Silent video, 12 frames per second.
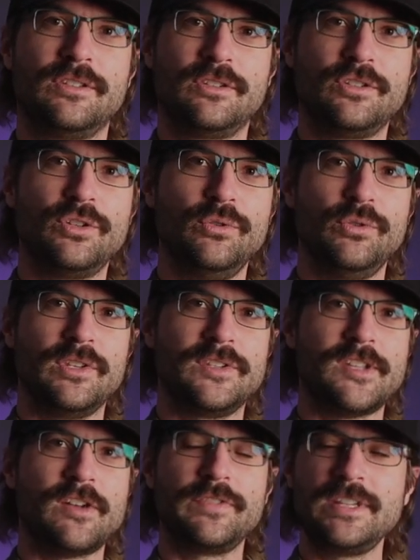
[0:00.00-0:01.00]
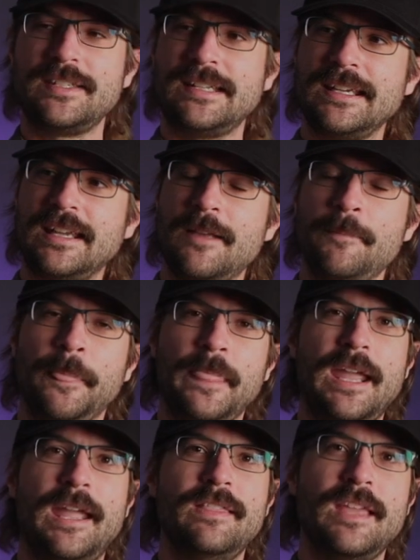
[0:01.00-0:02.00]
selfie stick,
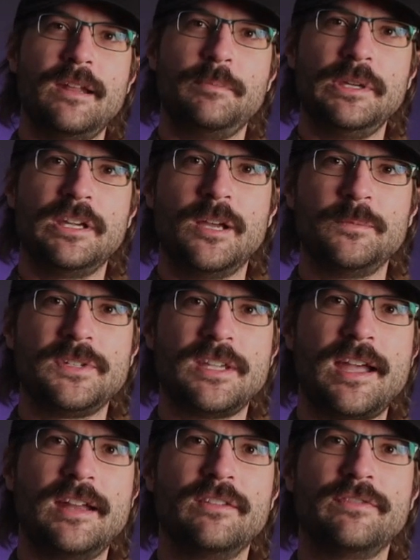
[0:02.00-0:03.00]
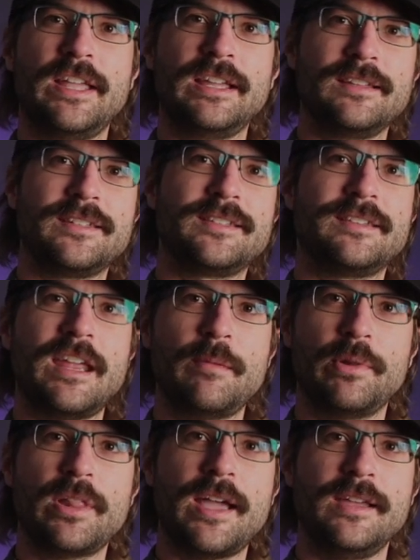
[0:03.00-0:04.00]
and then it becomes kind of like a
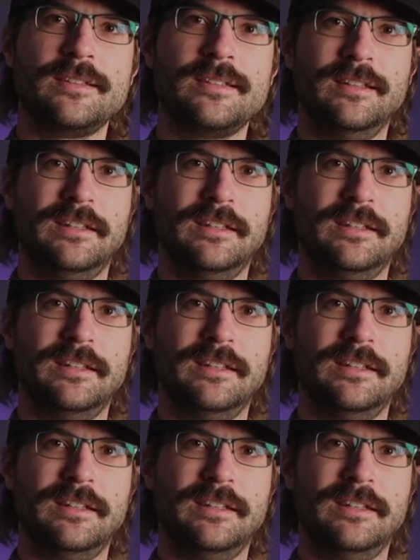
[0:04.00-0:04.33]
stabilized,